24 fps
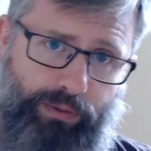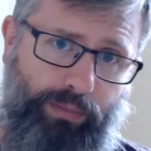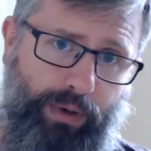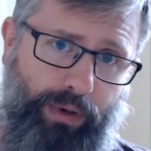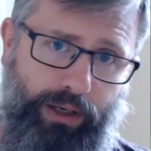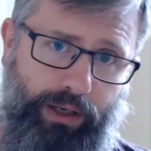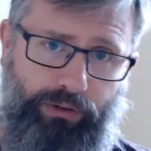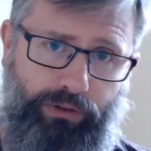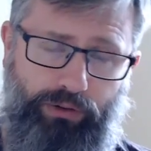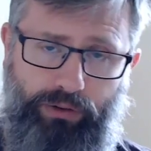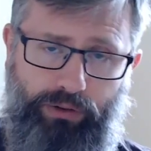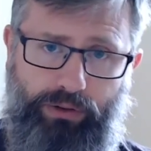
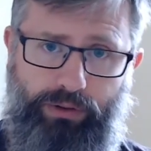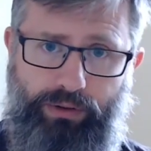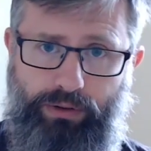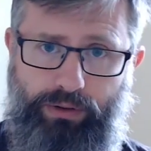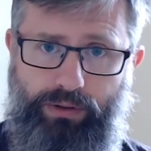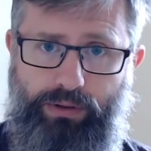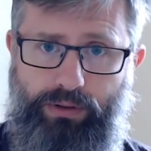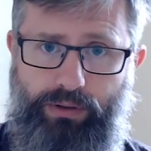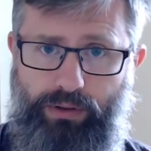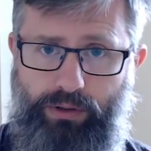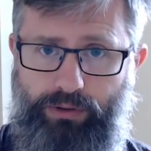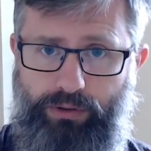much
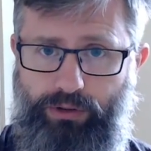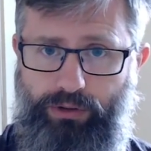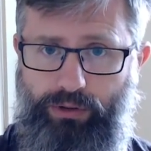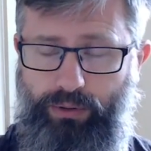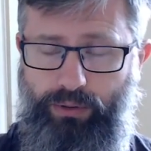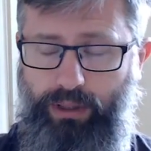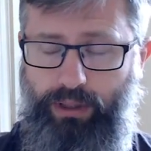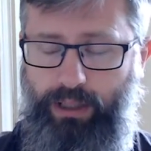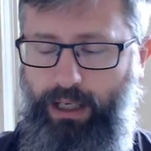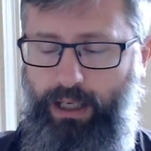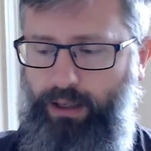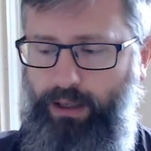onto
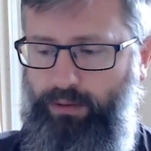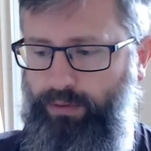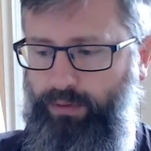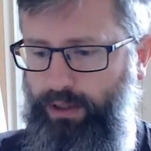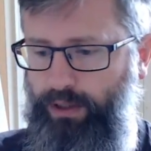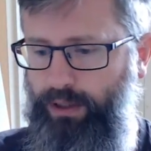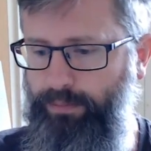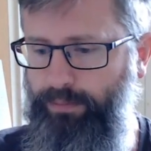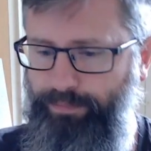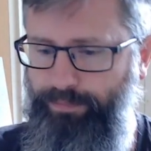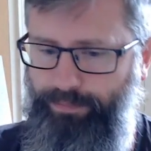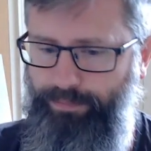a
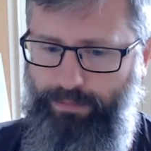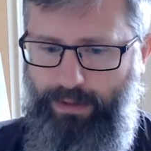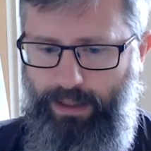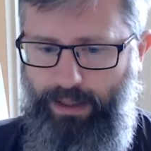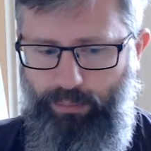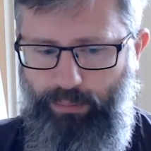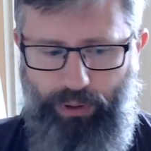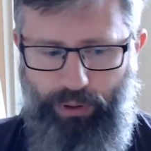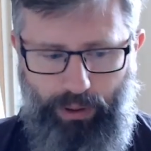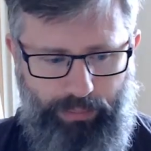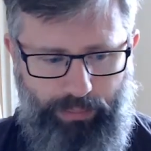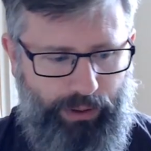cover,
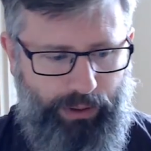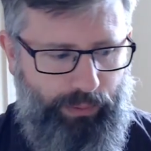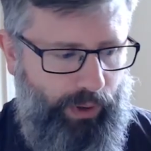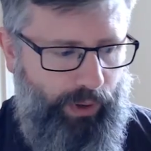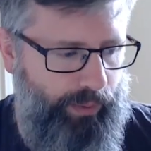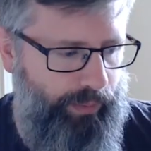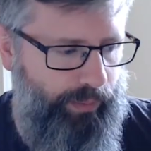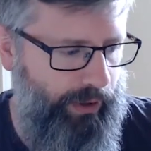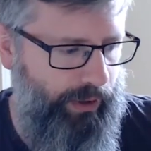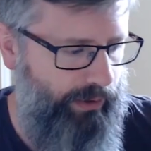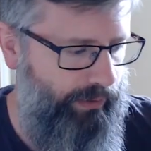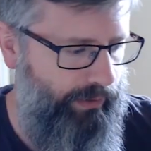there probably
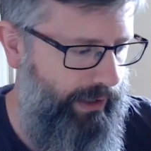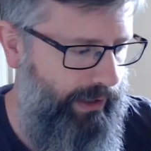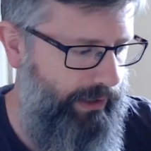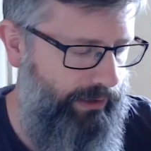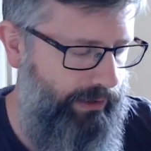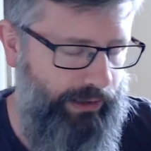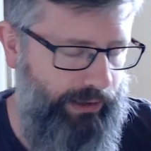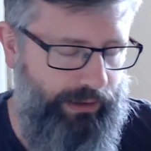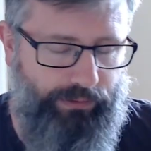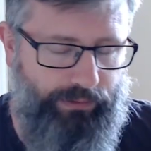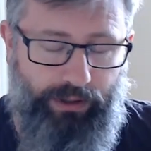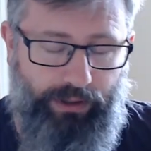won't be a great
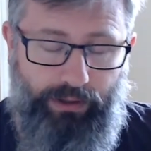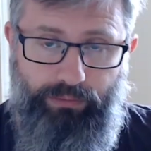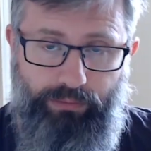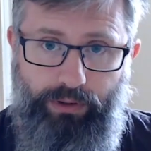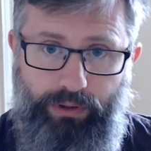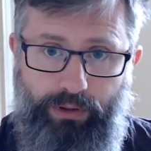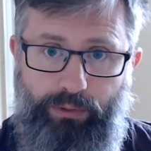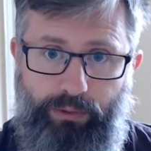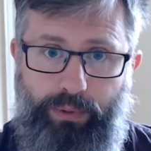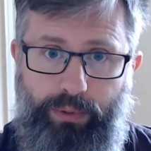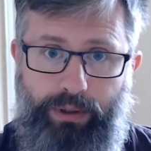deal of difference.